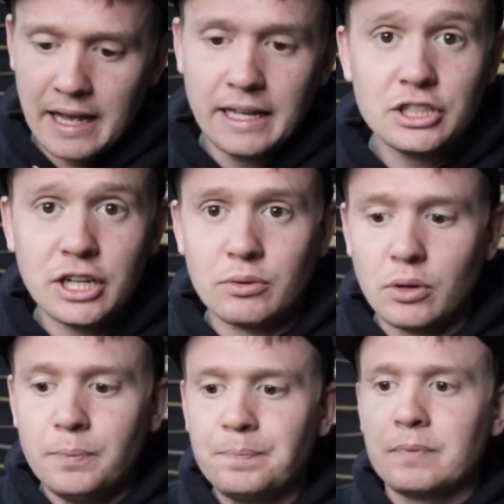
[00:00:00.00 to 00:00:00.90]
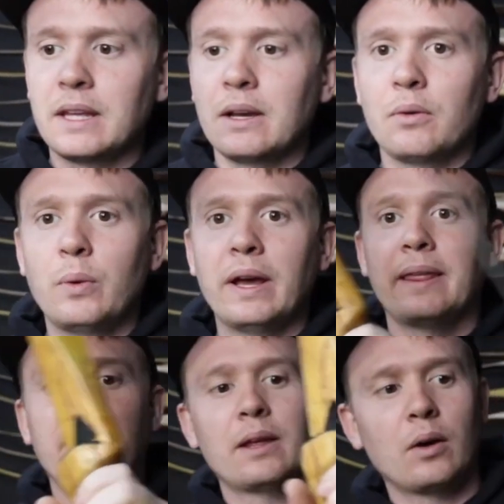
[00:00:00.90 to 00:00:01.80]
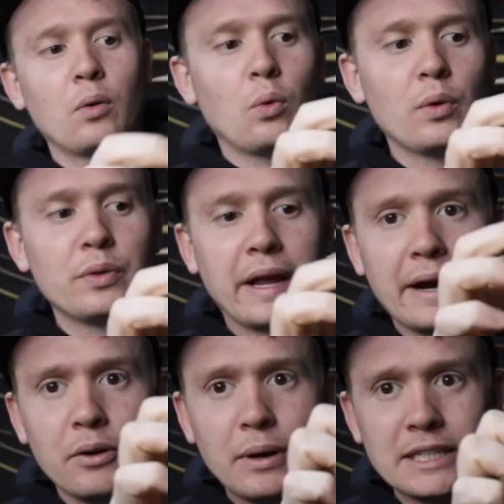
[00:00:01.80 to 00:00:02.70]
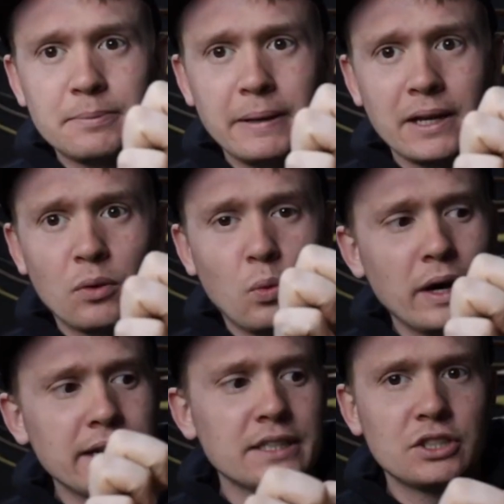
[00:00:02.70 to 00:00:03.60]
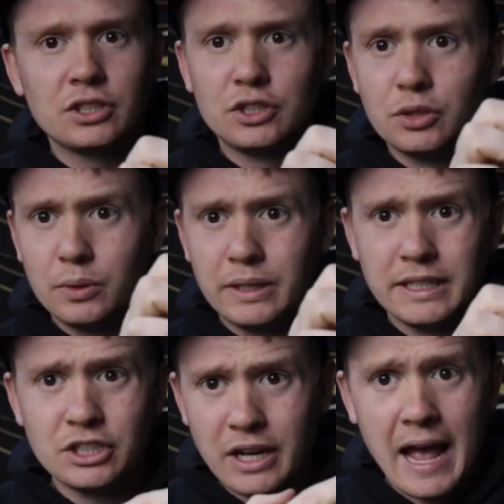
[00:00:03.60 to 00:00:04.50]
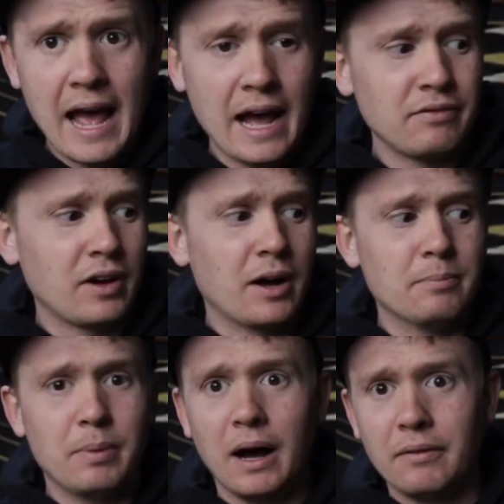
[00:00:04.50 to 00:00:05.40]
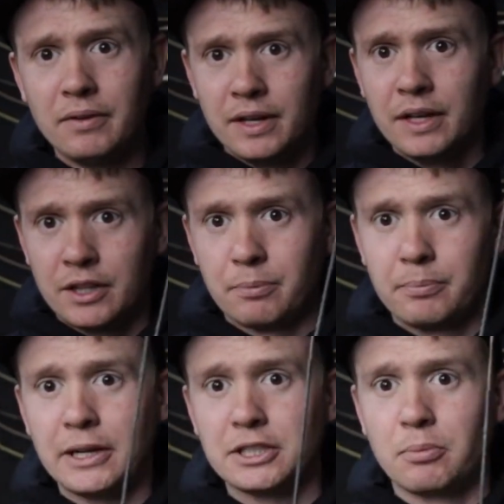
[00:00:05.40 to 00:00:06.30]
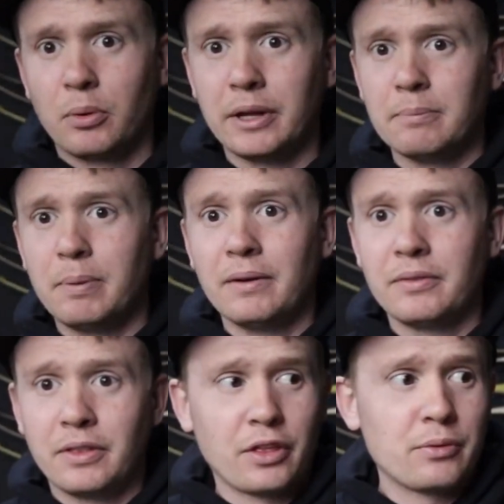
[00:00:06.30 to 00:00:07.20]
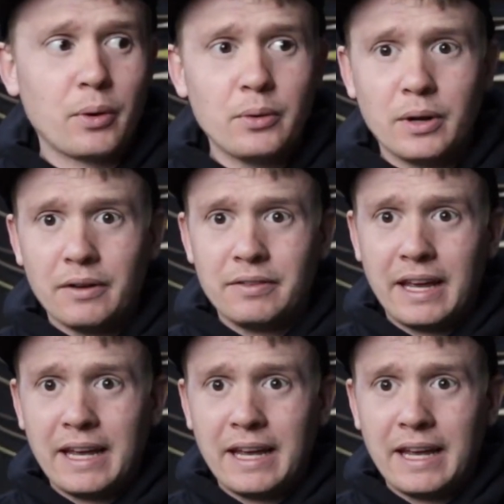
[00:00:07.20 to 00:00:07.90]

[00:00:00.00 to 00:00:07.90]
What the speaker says: In general, with the arrow rest being 1 inch to an inch and a half above the pressure point, above the throat of the